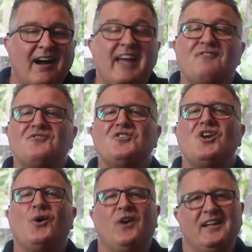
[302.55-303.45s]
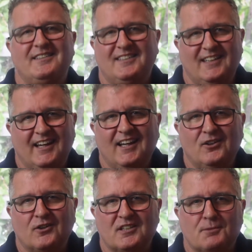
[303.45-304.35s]
have no idea how
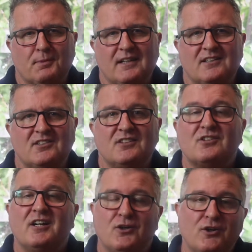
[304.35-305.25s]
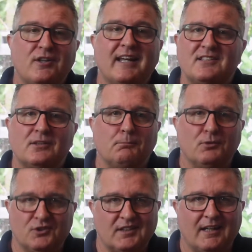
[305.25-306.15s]
long it's been since I heard that simple
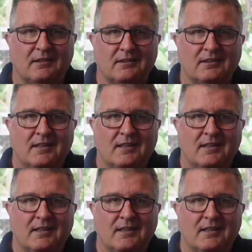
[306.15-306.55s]
sound